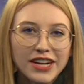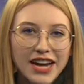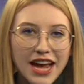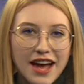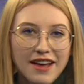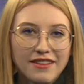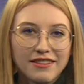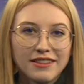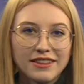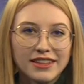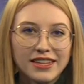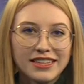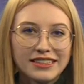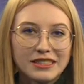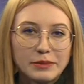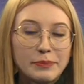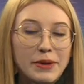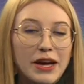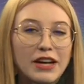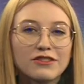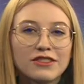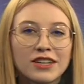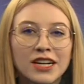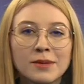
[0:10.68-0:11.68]
athlete.
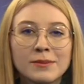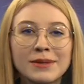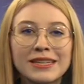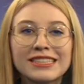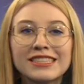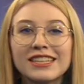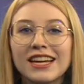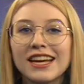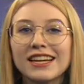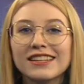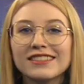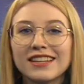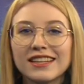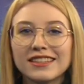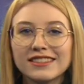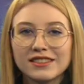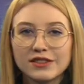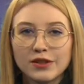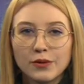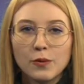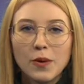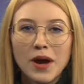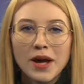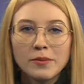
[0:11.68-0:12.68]
Ben Raymond takes us
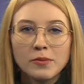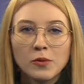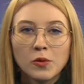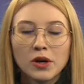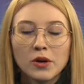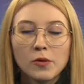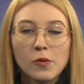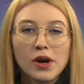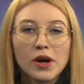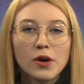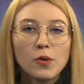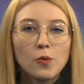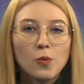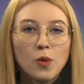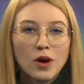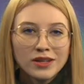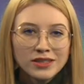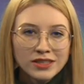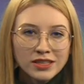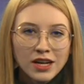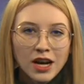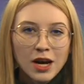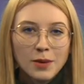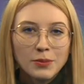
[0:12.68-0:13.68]
to Wetmore, where
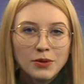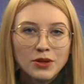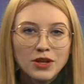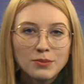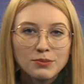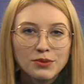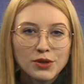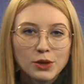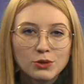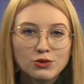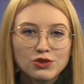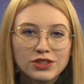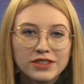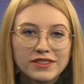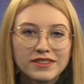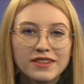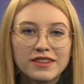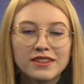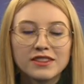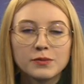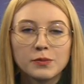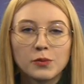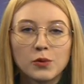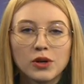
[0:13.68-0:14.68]
one couple approaches
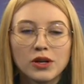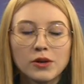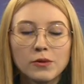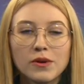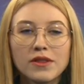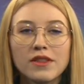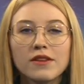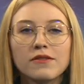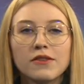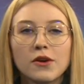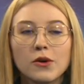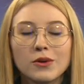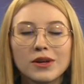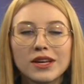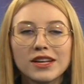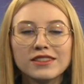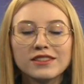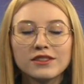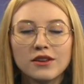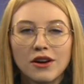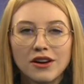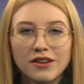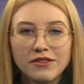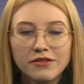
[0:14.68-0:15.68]
the sport with a focus on